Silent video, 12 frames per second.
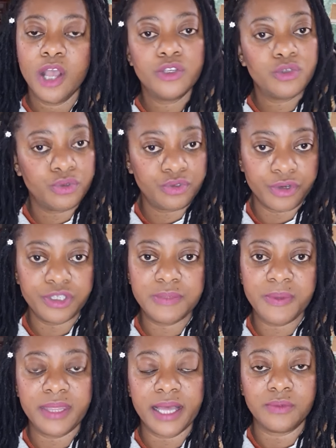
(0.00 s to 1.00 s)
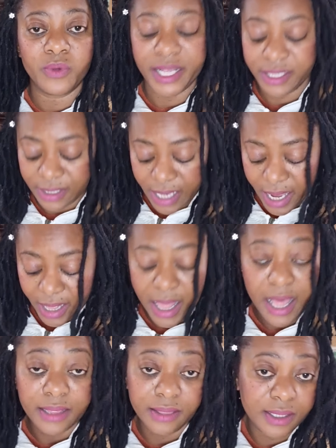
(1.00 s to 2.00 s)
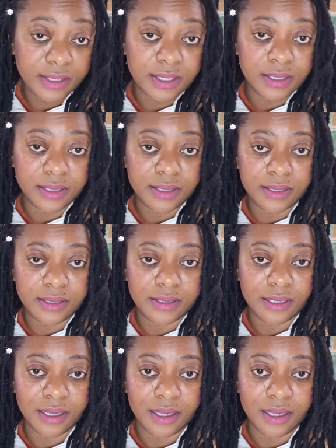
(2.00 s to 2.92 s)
So trust me that when I say it, this is